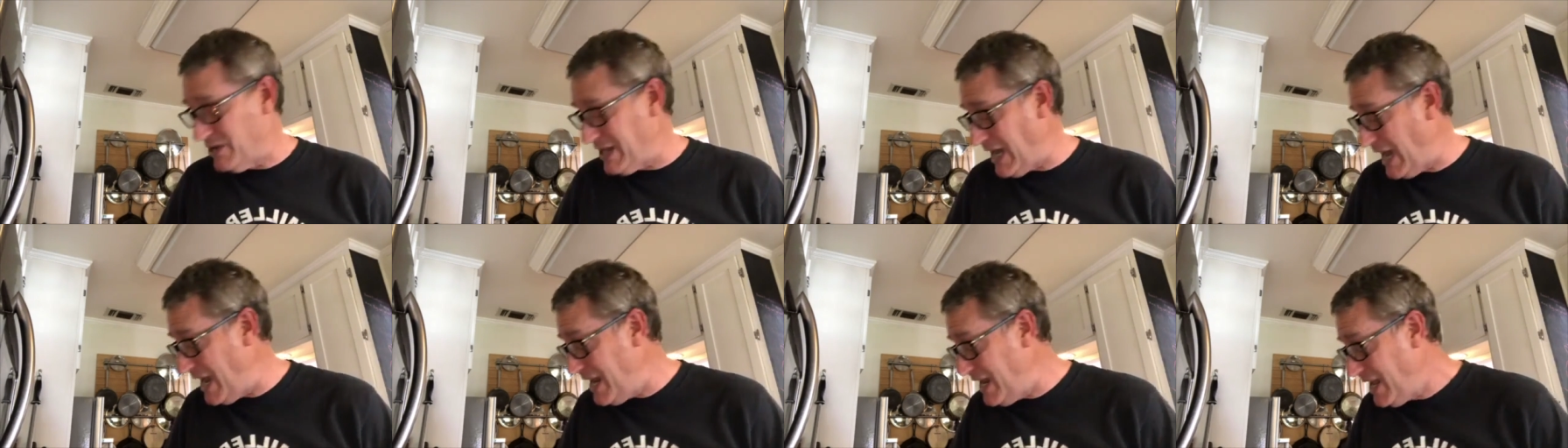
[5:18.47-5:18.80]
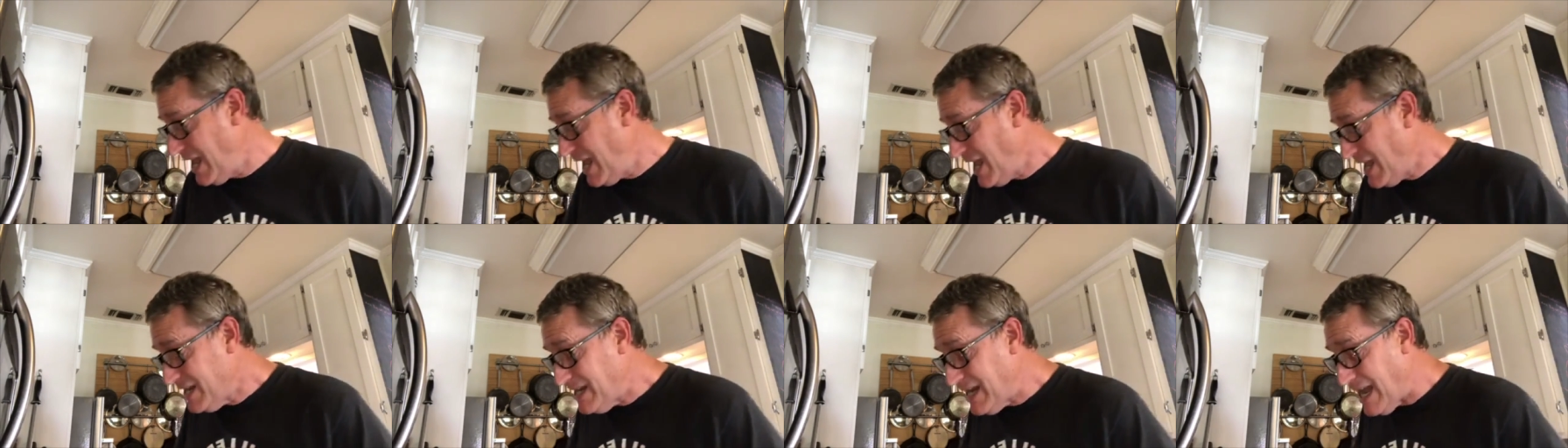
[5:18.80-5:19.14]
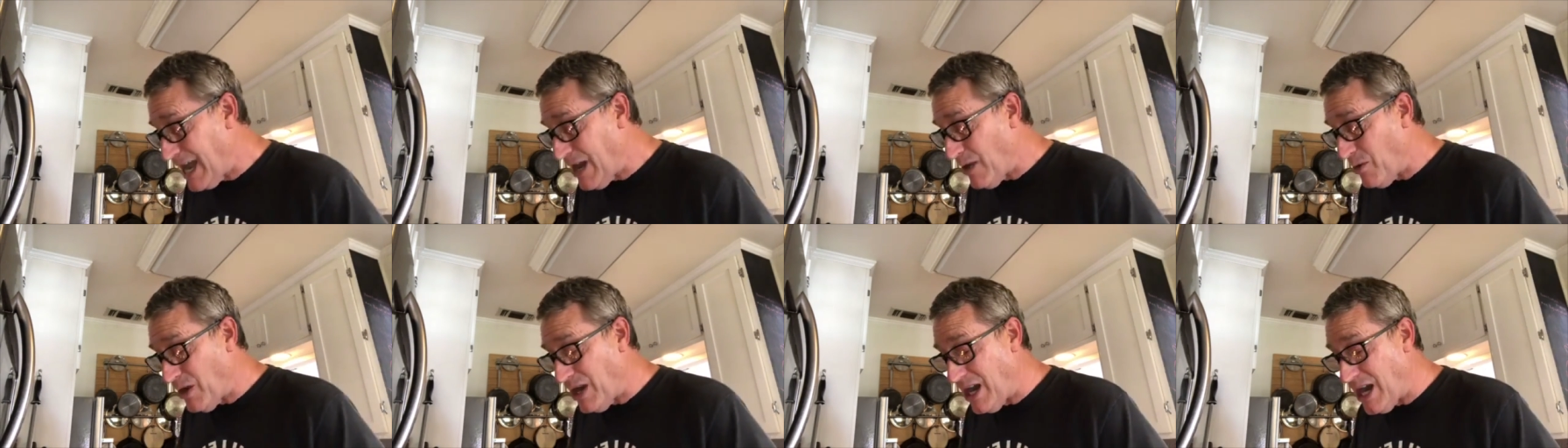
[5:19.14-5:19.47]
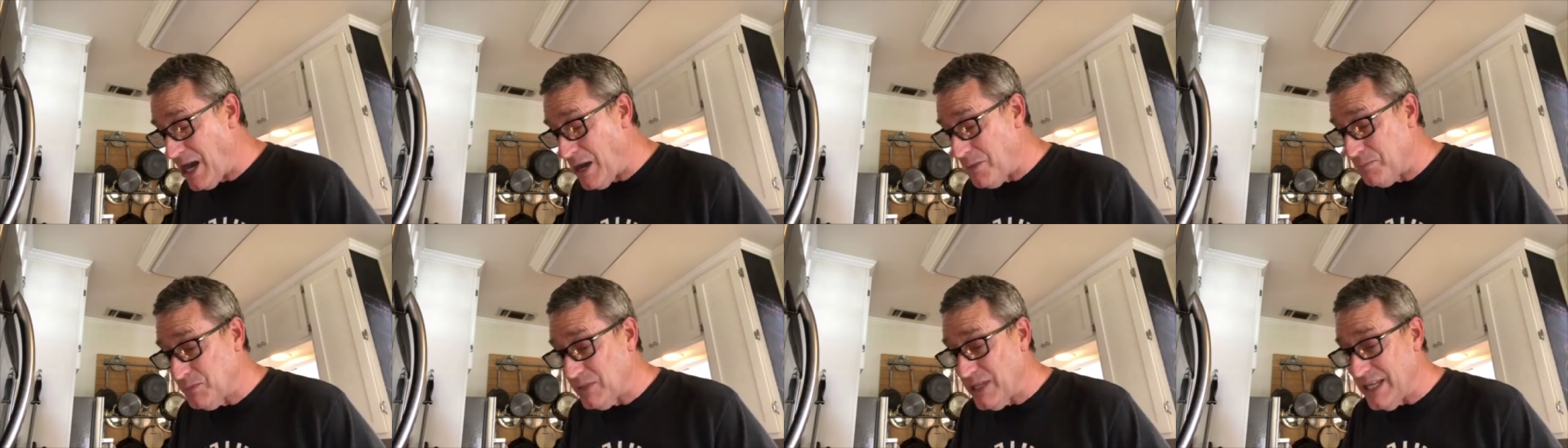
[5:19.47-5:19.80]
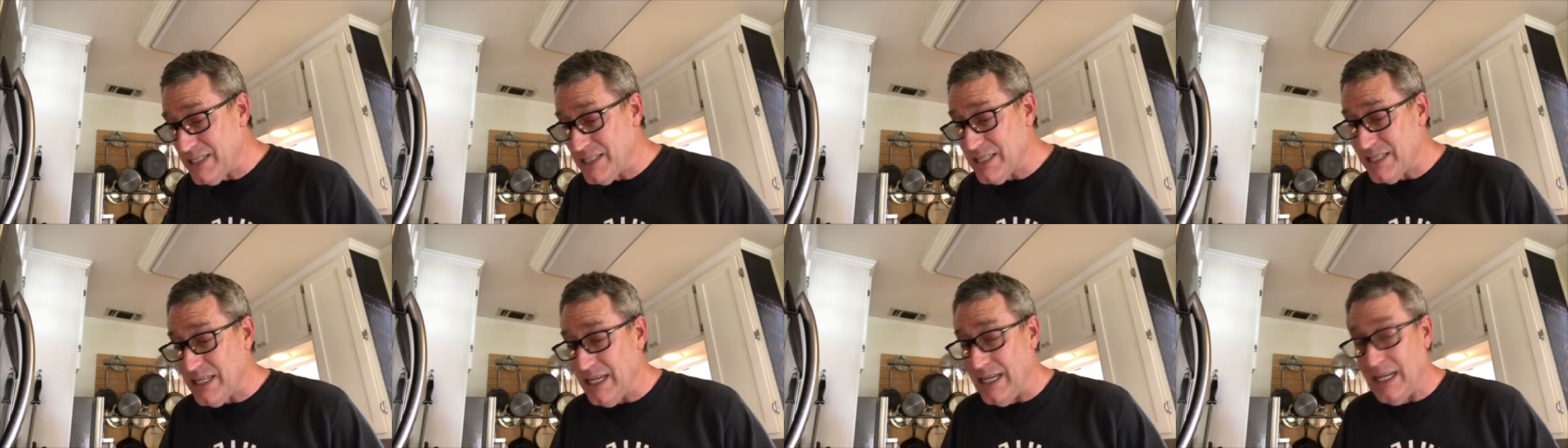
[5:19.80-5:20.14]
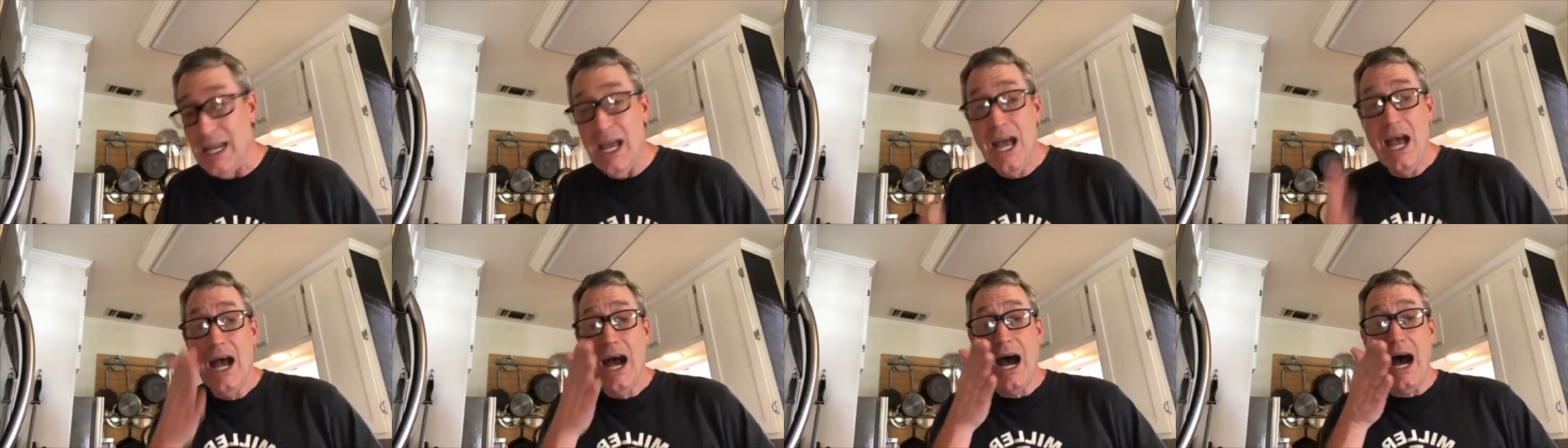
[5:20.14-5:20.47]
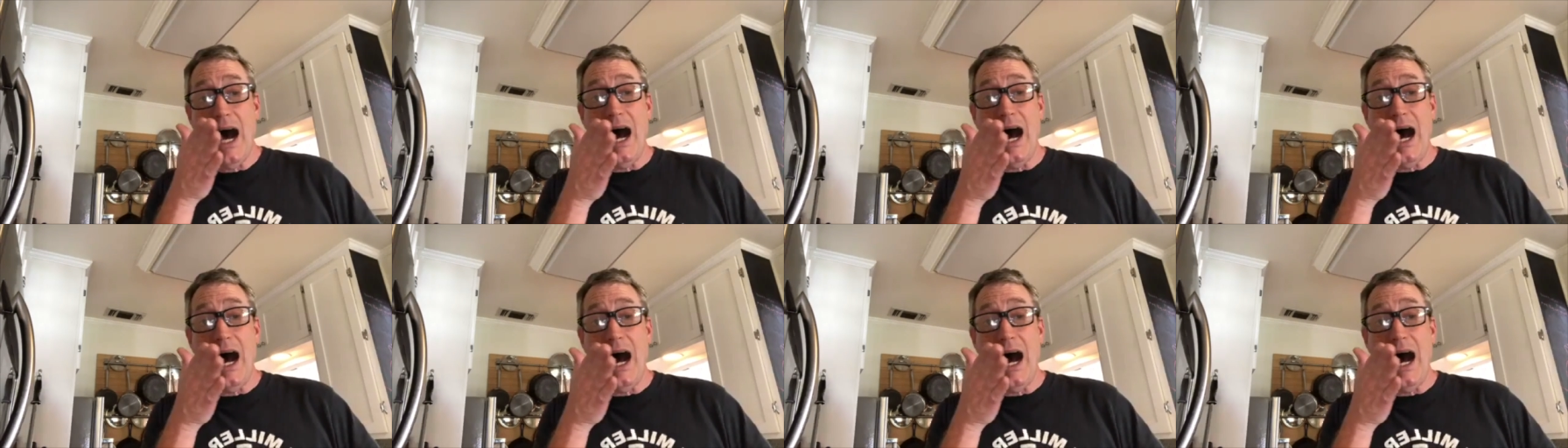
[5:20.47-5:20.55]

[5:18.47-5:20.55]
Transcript: okay? Now, um, let's see.